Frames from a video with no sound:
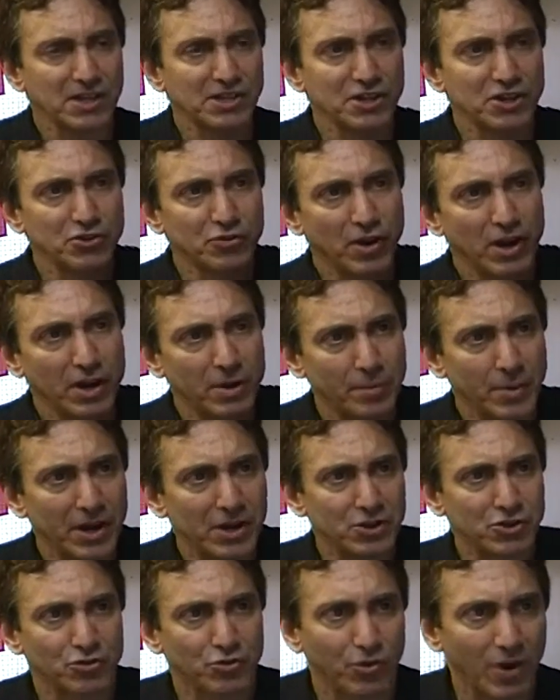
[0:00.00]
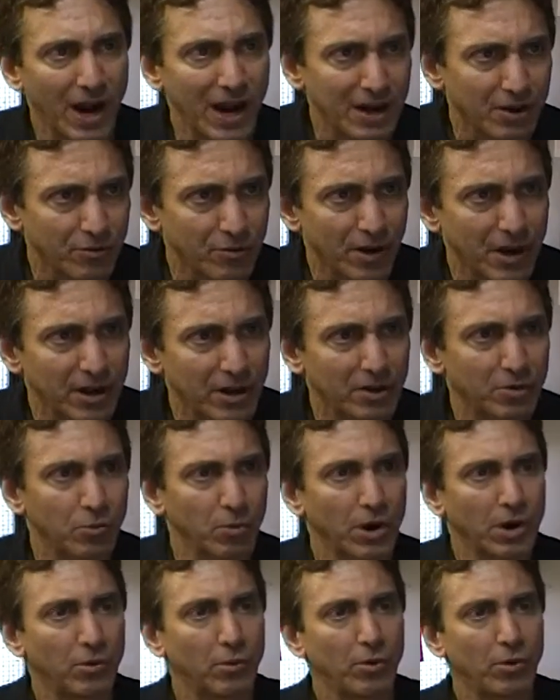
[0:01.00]
Concentrate on my track
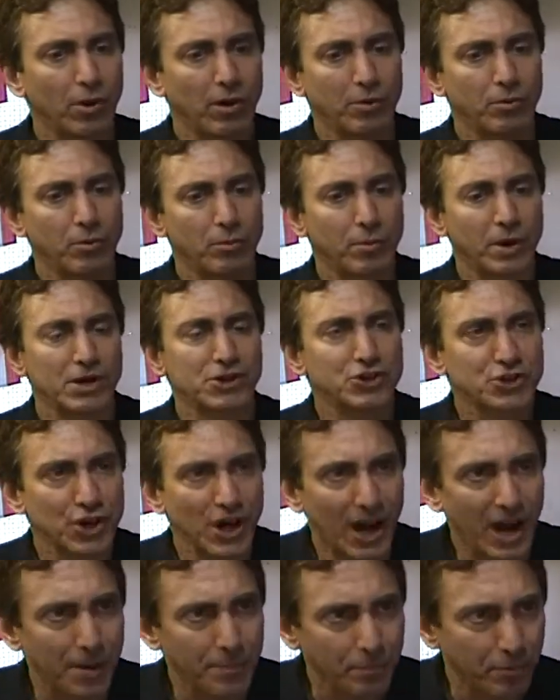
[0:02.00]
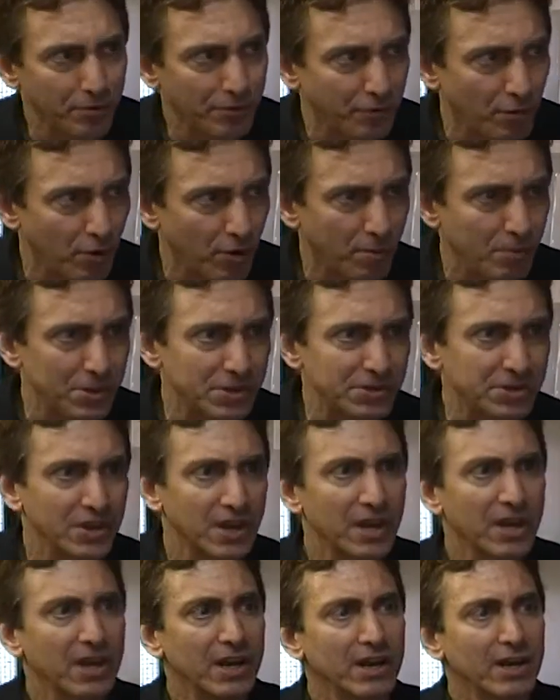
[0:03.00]
record, what, what yeah. my job
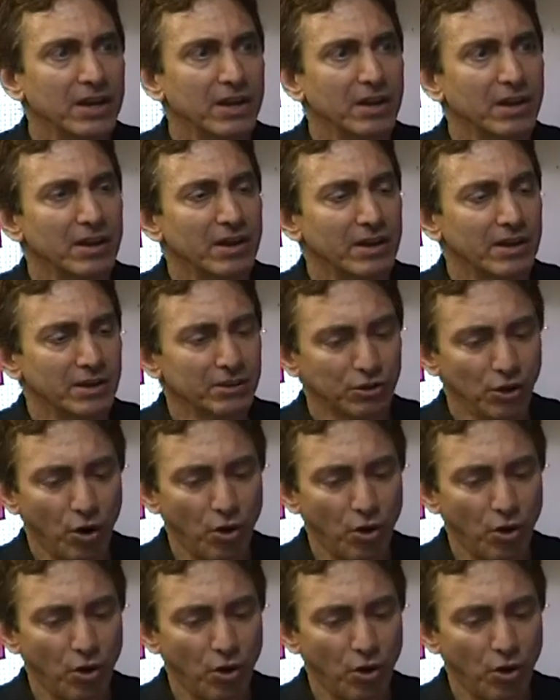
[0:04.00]
performance. Exactly.